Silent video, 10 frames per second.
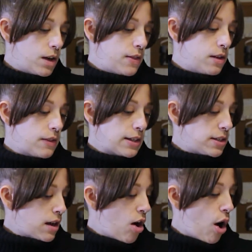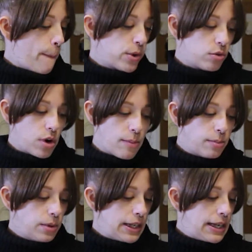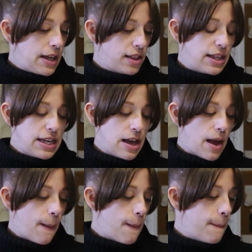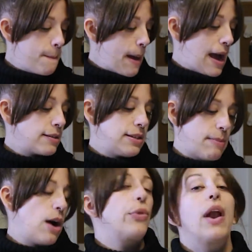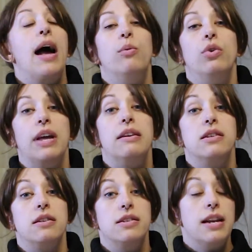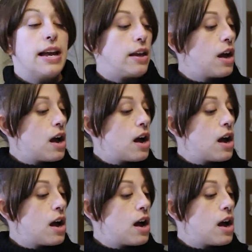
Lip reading: and then that's probably the max amount that I will get done tonight.